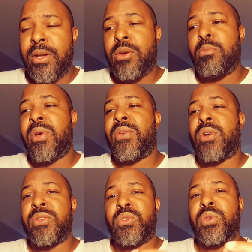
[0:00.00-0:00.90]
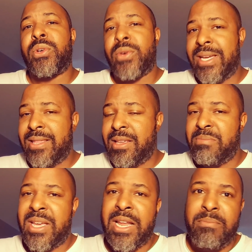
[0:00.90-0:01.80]
And her brother also agreed that
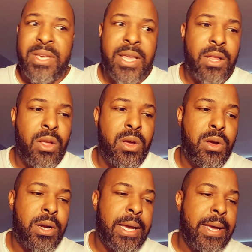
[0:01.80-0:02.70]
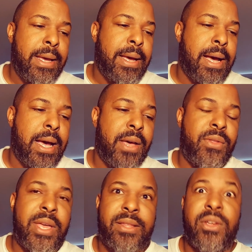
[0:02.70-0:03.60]
it may not be that long
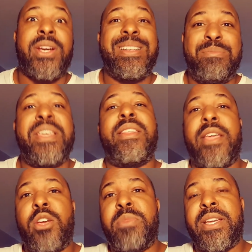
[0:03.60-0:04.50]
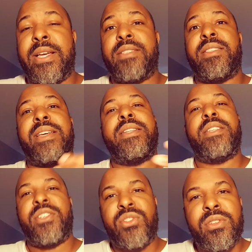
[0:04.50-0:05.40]
that they're going to be there because of the
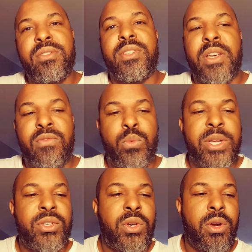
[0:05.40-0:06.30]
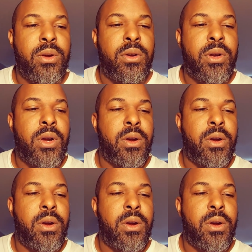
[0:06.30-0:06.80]
conditions of which their